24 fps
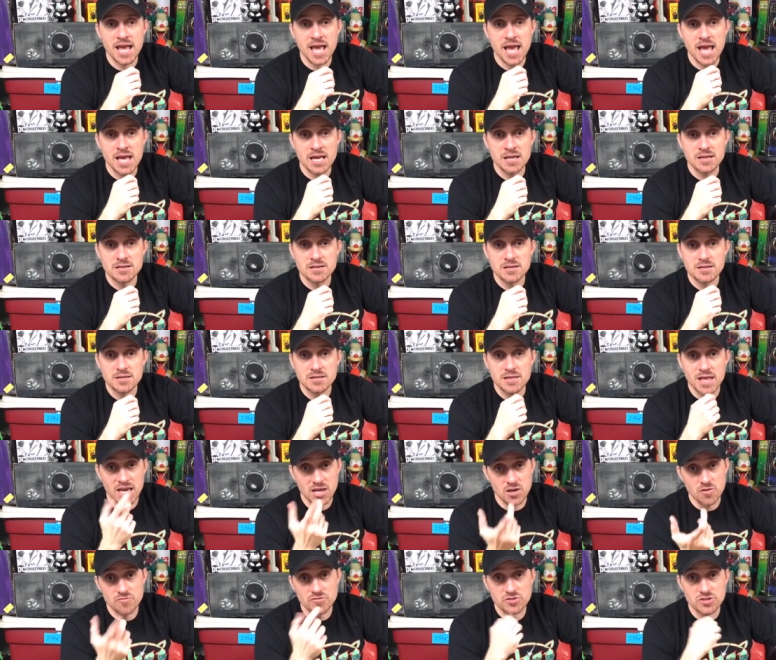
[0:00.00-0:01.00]
and
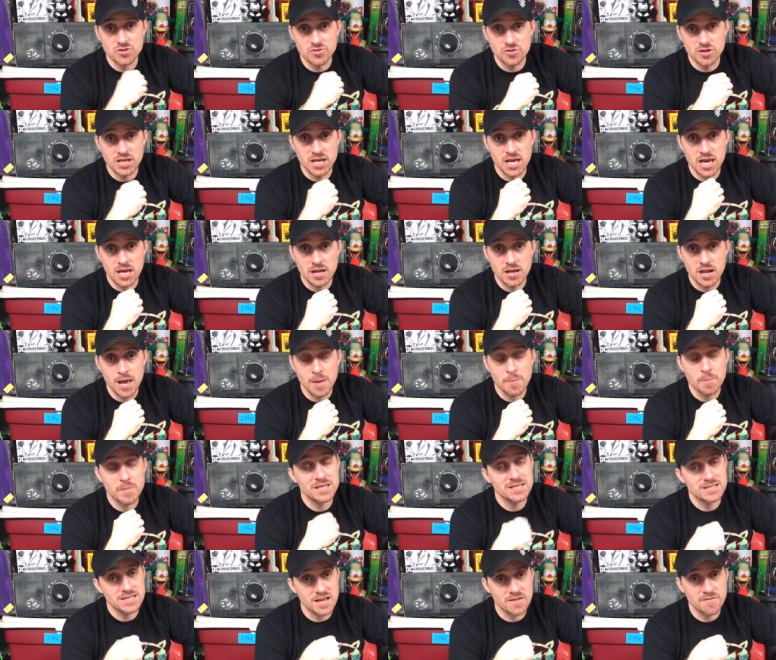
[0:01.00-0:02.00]
thank you for tuning in, and
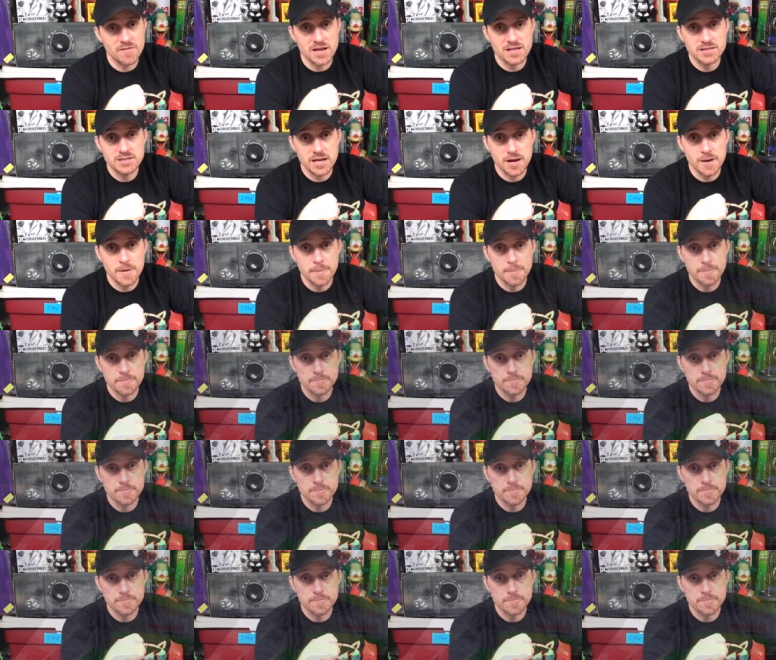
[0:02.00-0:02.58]
be safe out there.